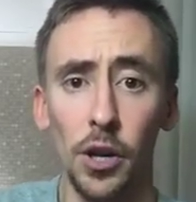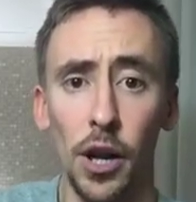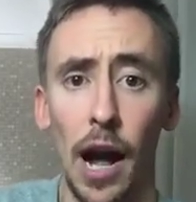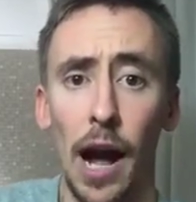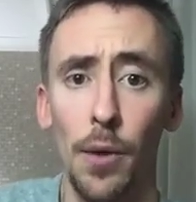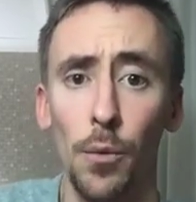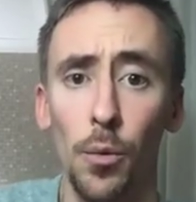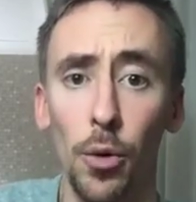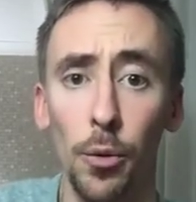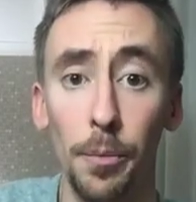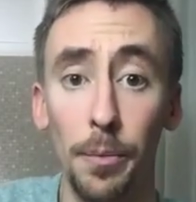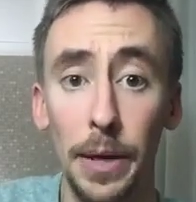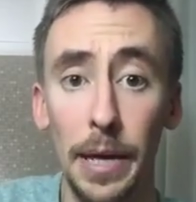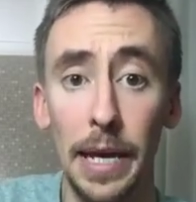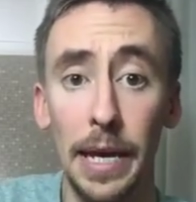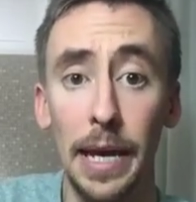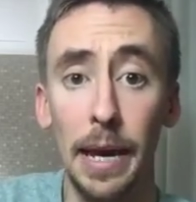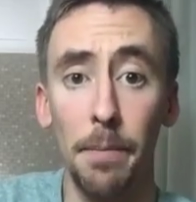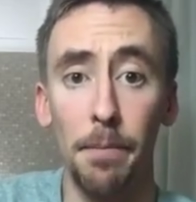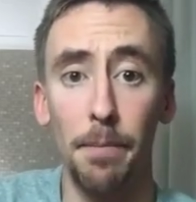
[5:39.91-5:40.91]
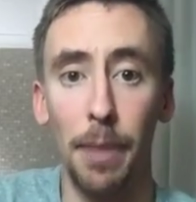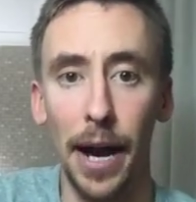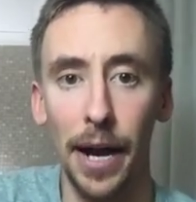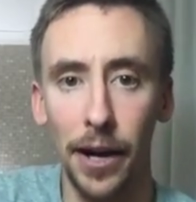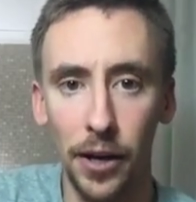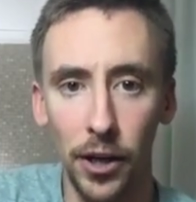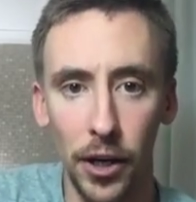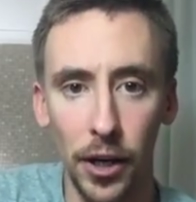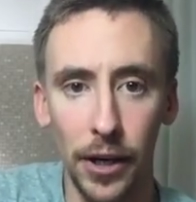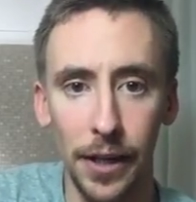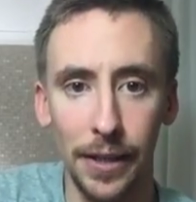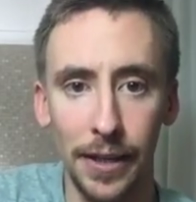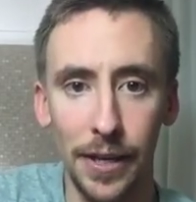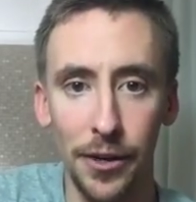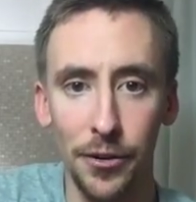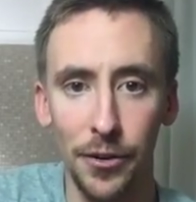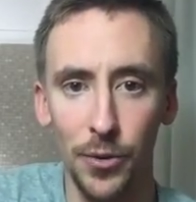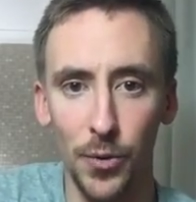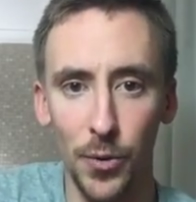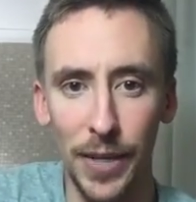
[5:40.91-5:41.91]
I will be back on
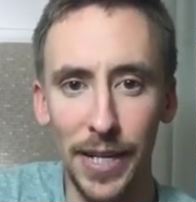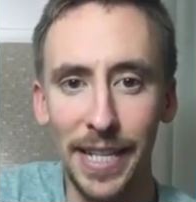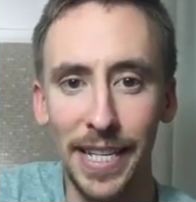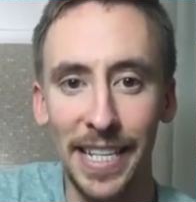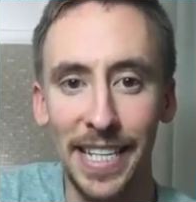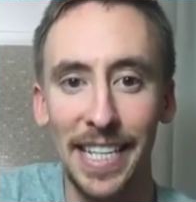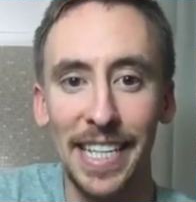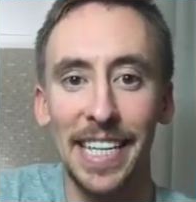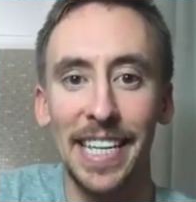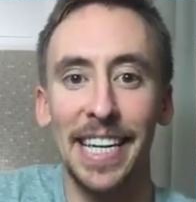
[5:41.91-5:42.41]
later this week.